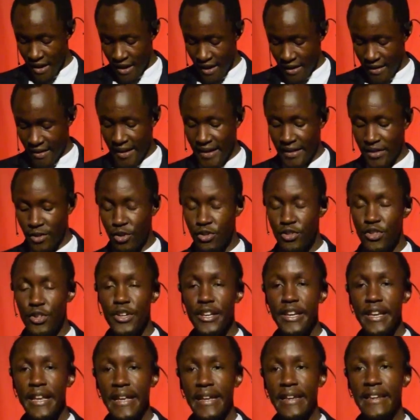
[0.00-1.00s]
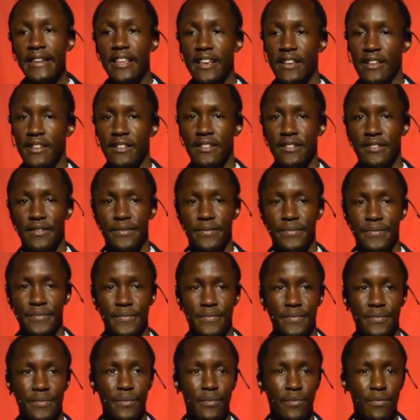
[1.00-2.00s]
There's also need
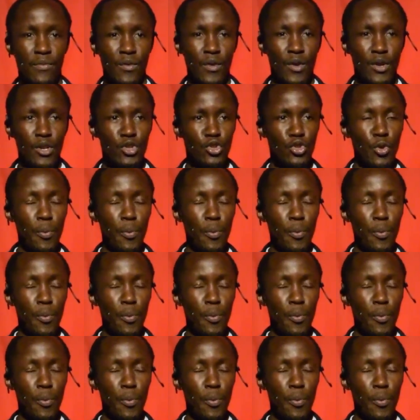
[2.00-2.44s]
to